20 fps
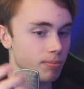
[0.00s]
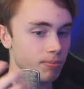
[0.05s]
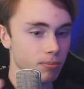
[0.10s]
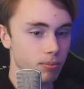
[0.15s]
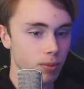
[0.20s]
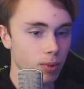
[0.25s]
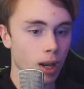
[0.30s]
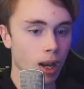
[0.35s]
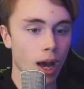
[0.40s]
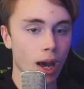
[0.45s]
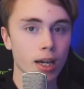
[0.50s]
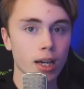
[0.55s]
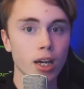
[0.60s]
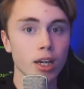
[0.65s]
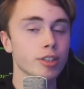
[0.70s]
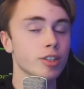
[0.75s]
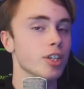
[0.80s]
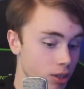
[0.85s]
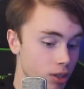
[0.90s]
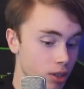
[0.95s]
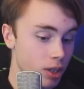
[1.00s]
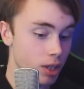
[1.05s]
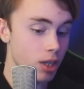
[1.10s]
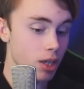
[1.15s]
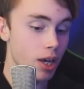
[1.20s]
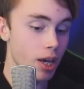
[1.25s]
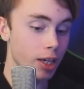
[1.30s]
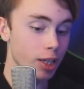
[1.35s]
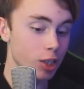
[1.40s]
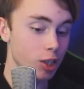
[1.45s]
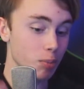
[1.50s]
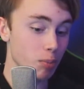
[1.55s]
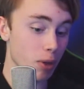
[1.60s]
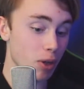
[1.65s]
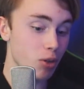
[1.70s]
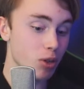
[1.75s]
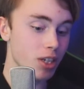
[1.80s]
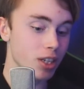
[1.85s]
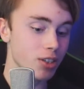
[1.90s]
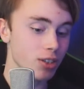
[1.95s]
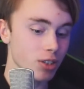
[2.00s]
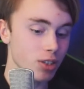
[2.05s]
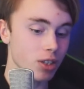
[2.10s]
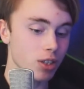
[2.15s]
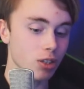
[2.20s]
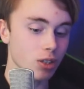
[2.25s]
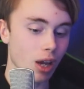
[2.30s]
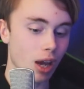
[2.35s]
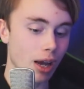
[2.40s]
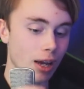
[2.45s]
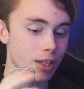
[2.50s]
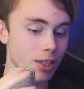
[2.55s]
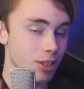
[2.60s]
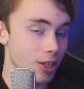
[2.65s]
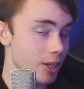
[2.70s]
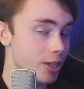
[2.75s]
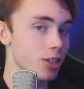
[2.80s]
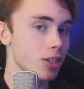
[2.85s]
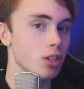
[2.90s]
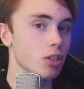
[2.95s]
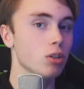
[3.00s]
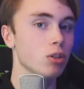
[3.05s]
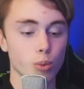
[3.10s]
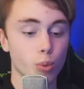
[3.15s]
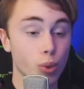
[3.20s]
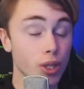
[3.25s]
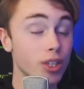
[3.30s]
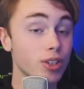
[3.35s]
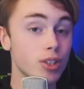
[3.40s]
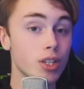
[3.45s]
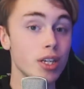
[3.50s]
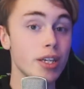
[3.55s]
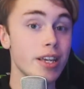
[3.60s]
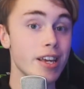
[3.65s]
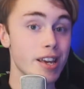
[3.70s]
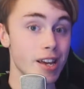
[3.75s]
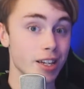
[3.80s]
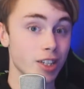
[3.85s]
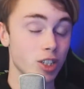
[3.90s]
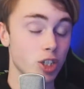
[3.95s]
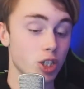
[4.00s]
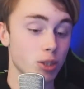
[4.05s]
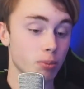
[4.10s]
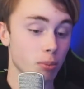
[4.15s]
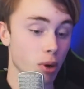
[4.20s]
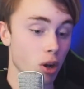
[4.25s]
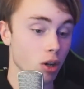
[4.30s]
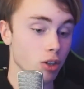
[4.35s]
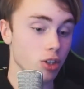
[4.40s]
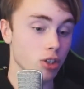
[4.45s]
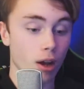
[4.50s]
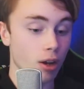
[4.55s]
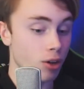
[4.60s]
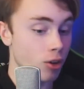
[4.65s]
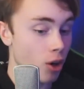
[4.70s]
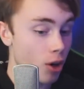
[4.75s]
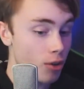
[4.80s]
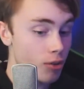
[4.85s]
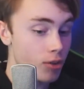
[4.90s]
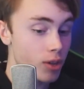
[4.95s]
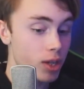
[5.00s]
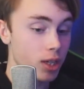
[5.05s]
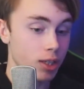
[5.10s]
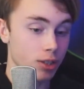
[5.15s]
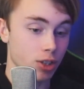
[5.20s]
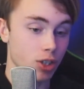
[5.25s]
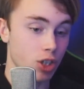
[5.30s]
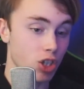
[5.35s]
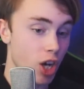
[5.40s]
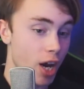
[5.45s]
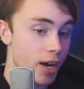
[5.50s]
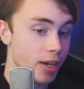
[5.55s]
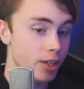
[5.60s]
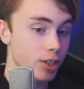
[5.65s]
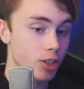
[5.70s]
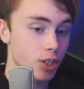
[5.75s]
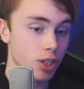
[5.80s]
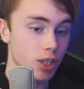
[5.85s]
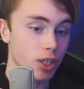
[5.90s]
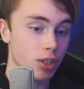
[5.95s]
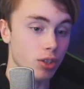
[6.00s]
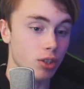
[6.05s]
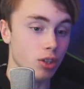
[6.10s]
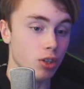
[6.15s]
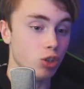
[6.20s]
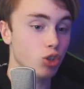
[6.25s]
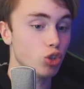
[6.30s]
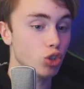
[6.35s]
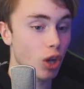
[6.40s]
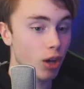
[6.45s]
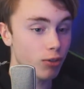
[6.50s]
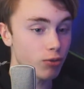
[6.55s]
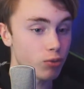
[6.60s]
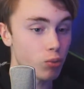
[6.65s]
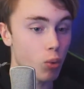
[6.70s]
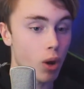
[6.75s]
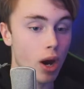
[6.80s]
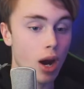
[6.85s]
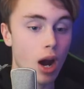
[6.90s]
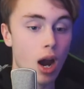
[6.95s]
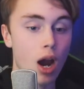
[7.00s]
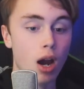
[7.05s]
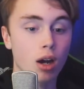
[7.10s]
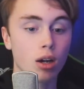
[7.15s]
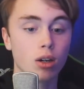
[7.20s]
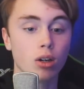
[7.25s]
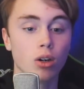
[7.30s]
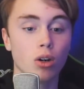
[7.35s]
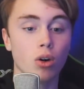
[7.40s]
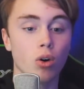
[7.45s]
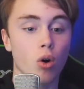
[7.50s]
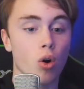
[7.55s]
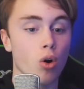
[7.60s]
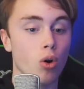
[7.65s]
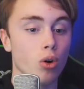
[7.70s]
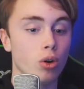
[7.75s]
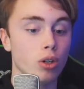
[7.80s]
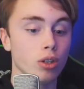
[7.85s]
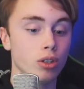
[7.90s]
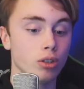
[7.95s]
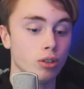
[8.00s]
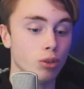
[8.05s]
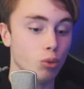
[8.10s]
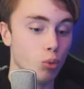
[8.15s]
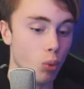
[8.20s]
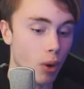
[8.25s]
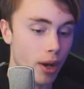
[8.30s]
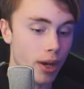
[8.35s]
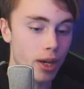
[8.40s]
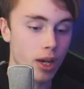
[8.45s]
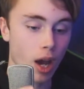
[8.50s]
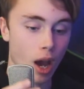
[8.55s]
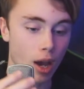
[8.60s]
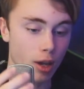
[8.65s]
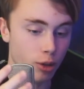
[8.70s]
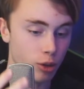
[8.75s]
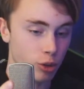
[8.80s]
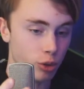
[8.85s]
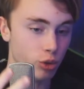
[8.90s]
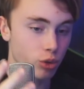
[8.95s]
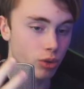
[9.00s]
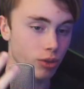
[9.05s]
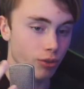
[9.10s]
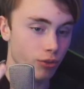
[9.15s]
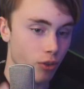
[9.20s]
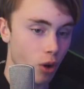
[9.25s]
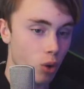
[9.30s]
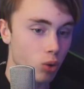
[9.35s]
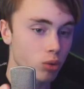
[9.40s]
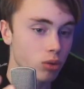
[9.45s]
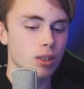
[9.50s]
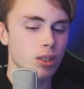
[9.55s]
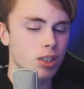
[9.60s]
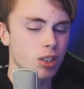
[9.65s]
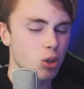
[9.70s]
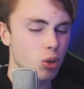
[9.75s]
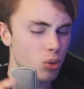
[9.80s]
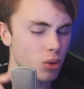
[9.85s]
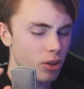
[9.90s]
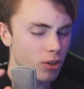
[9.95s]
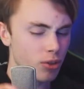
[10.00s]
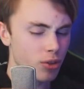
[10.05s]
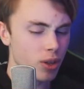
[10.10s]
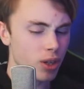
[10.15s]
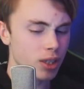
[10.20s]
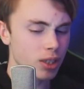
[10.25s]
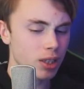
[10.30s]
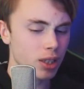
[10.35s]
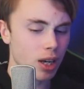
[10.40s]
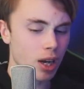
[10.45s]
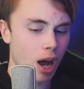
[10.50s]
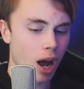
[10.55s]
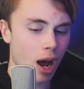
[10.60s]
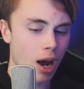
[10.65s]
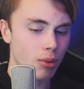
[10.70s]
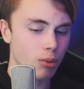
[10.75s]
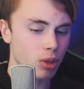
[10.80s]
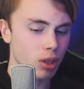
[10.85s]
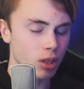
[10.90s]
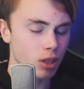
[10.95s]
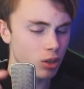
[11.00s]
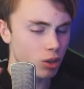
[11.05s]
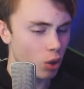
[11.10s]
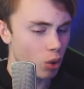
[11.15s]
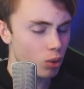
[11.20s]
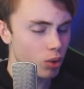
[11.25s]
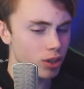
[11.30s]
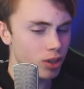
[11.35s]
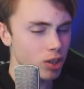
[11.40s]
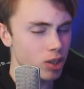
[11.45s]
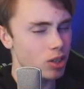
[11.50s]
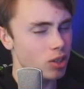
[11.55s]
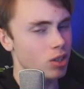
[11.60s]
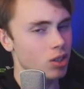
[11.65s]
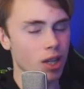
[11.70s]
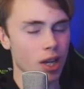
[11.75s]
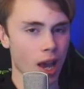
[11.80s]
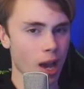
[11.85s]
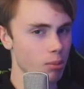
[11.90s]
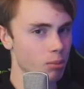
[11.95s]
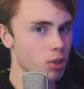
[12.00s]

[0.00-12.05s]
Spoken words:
like I said, the experience is identical with the Edge Plus. Nothing has changed in the software or the way I use the phone. The only thing that I really notice is the camera